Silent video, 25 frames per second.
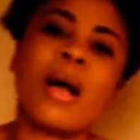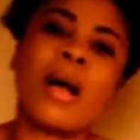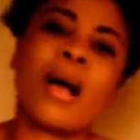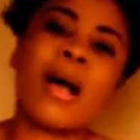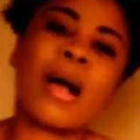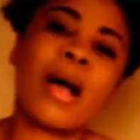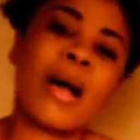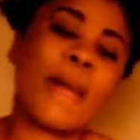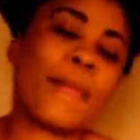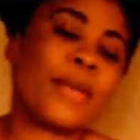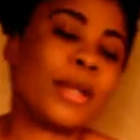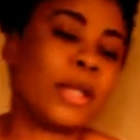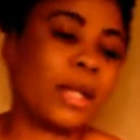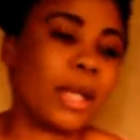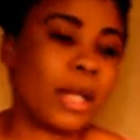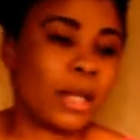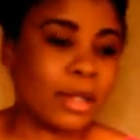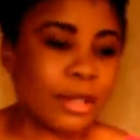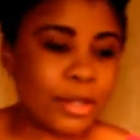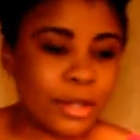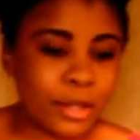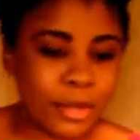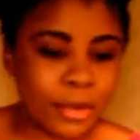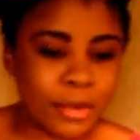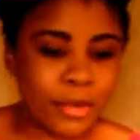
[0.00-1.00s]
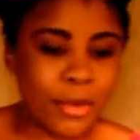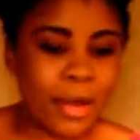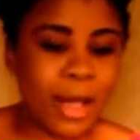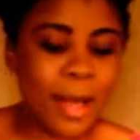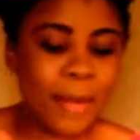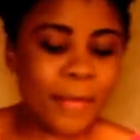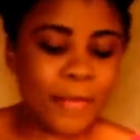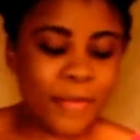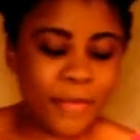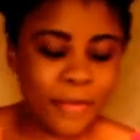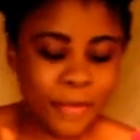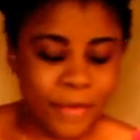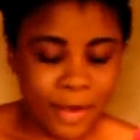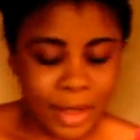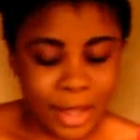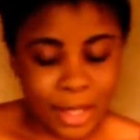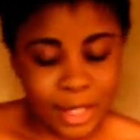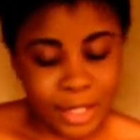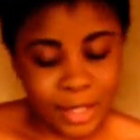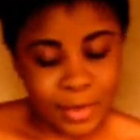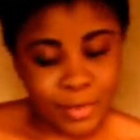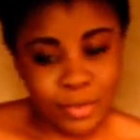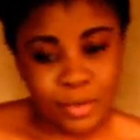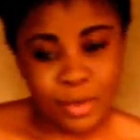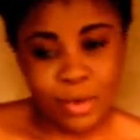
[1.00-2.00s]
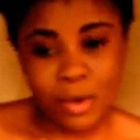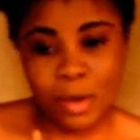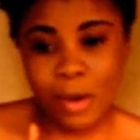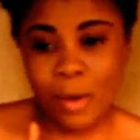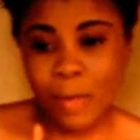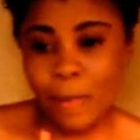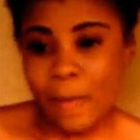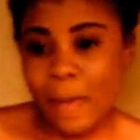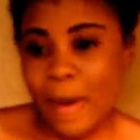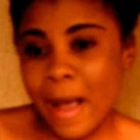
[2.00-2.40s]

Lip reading: I'm on Instagram, Facebook,